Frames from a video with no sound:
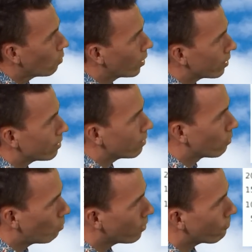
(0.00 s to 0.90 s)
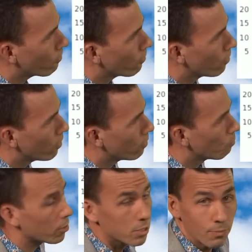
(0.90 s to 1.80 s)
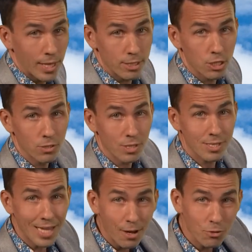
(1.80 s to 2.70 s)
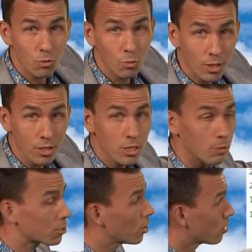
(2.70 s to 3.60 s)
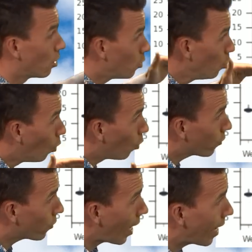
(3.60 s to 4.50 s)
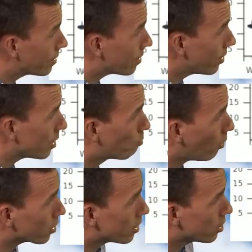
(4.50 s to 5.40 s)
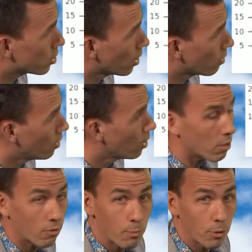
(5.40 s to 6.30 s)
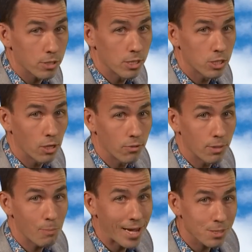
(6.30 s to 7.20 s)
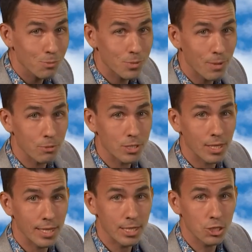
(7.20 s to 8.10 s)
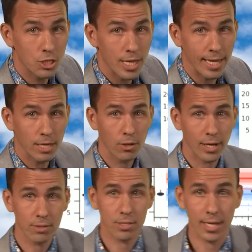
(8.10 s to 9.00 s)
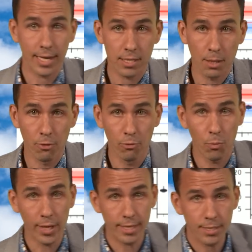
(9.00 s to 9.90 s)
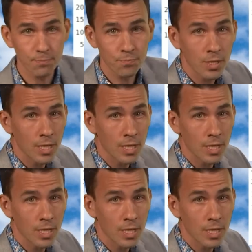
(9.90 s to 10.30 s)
Well, the one from the bottom there shows the south, the one on the top shows the north. And these boxes show, the red boxes show the maximum temperature each day going out to the next couple of weeks.